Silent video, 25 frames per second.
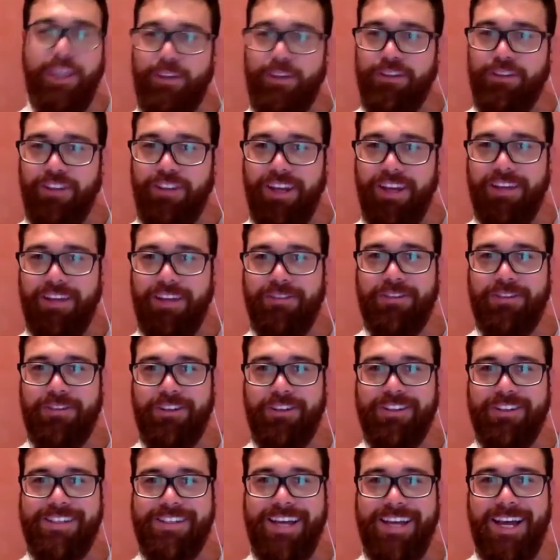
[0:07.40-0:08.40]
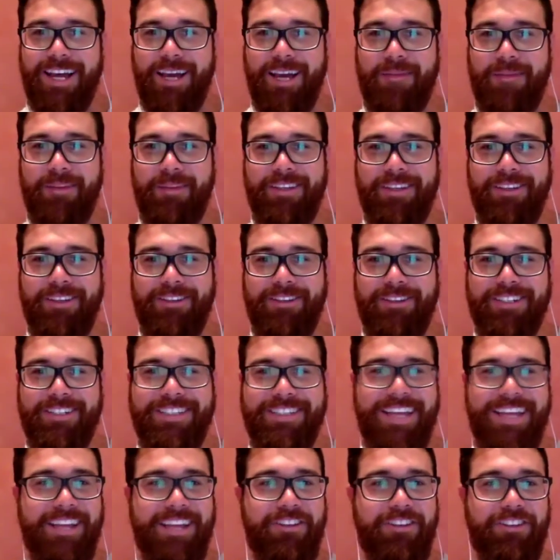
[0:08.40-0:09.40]
Jane, for your time, your
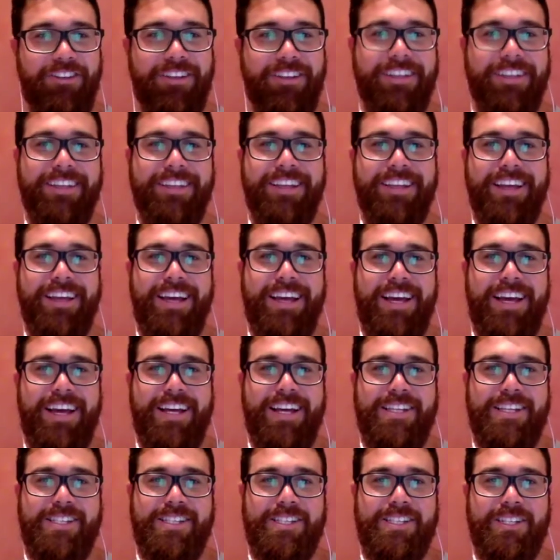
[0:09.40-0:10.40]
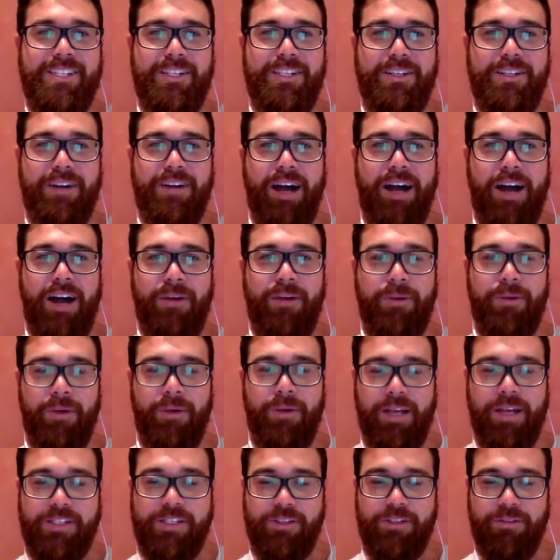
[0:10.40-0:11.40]
attention. So I will
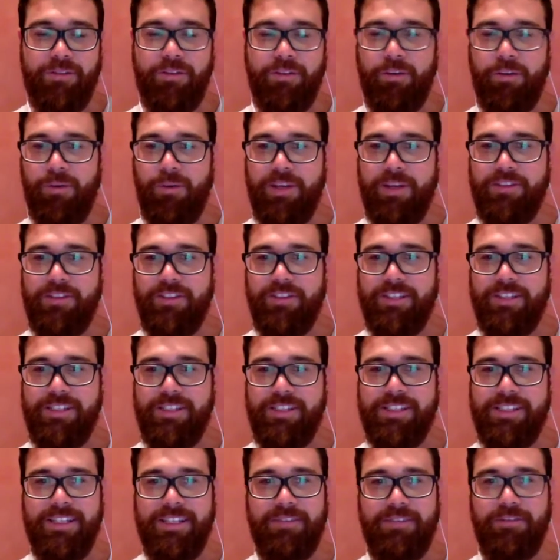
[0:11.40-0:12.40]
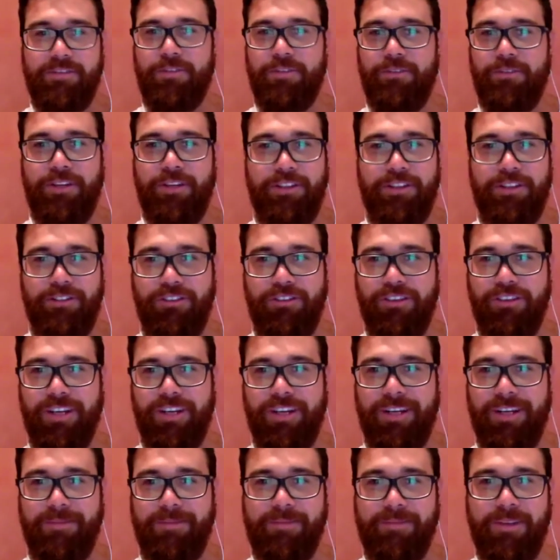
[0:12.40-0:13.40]
ask you a few questions and feel free to
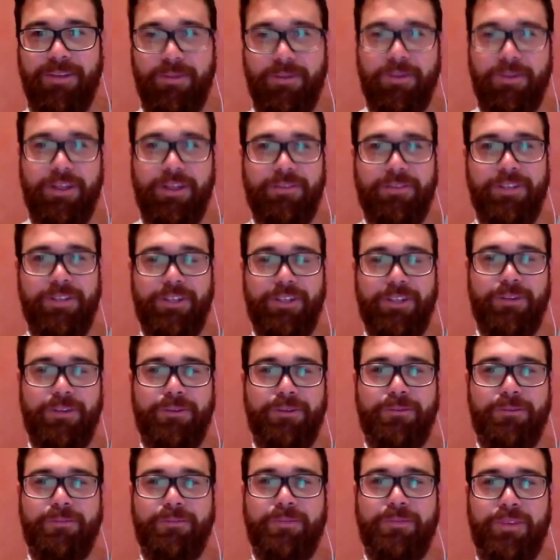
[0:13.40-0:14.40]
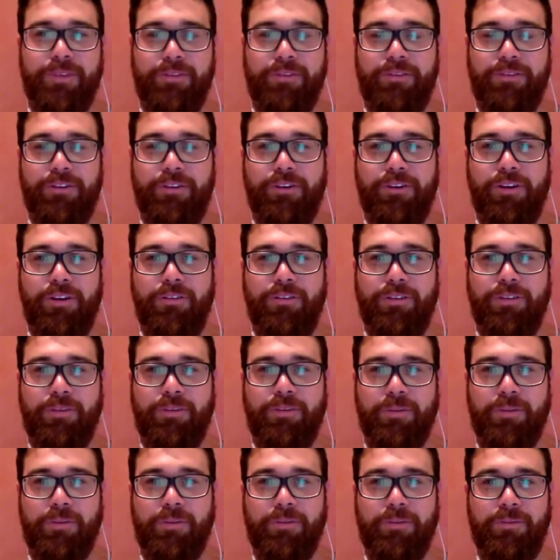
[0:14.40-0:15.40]
share whatever you feel
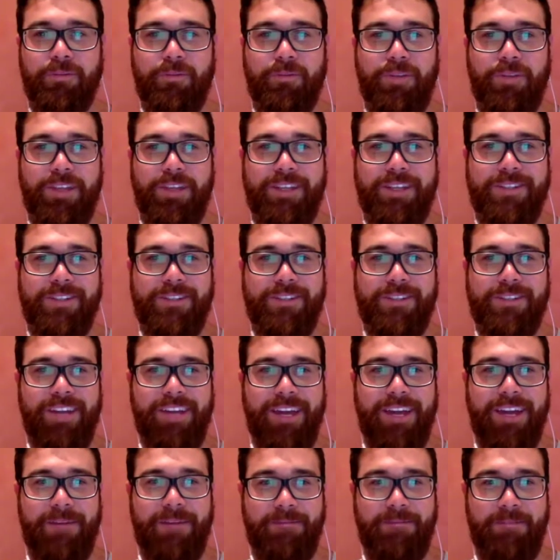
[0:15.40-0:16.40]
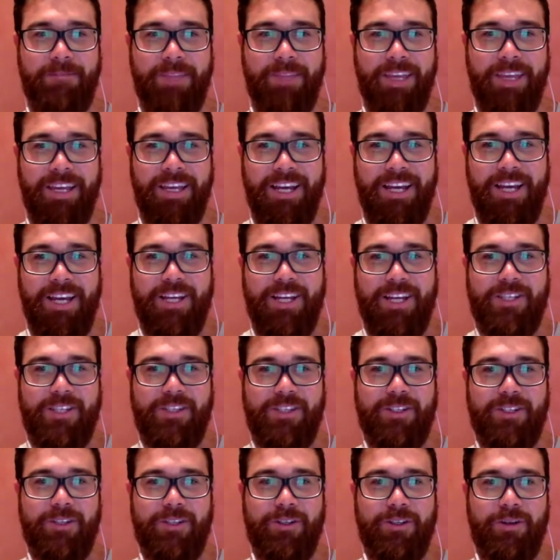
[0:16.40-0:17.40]
comfortable with us, okay?
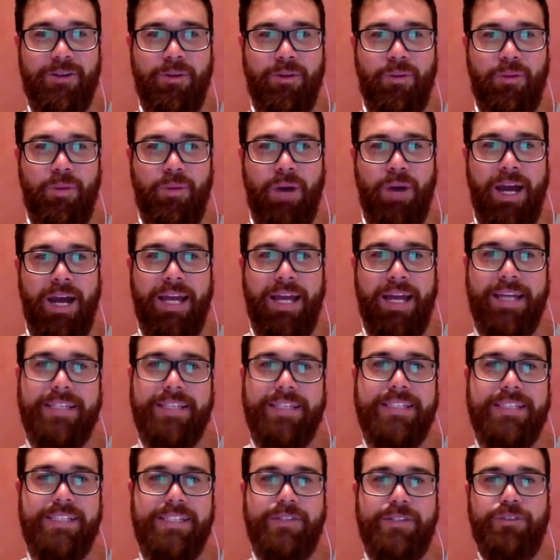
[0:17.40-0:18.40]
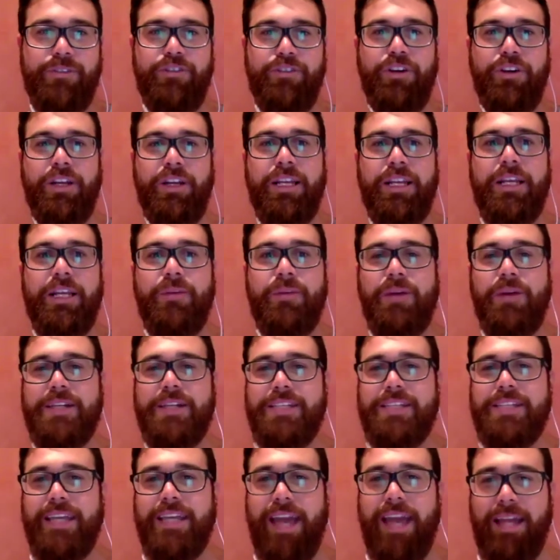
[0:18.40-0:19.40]
So why did you join
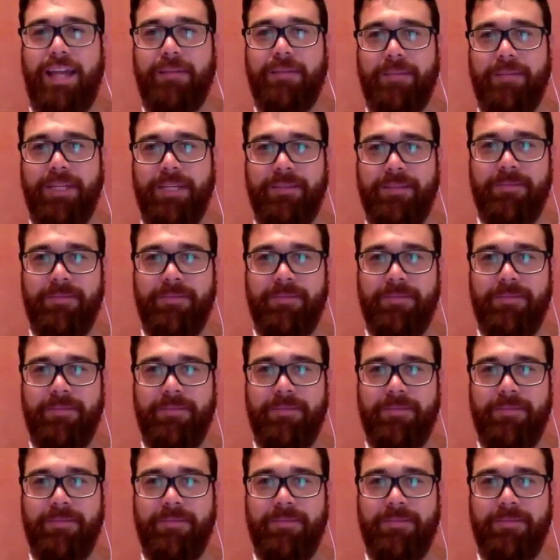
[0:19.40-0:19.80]
LeadWise Academy?